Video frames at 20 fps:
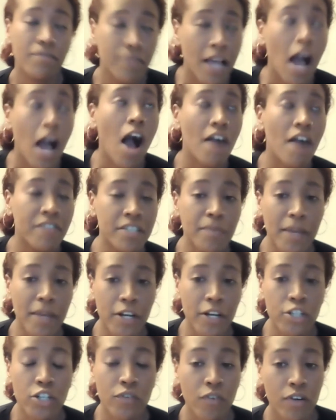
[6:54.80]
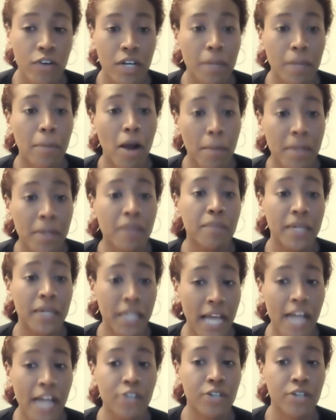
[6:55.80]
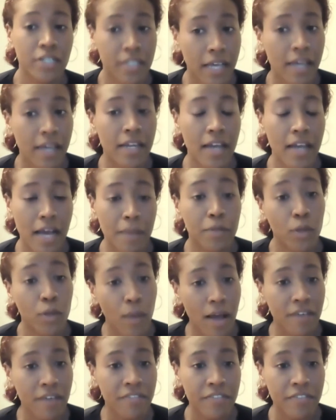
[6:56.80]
office manager for the Department of Pediatrics at UF.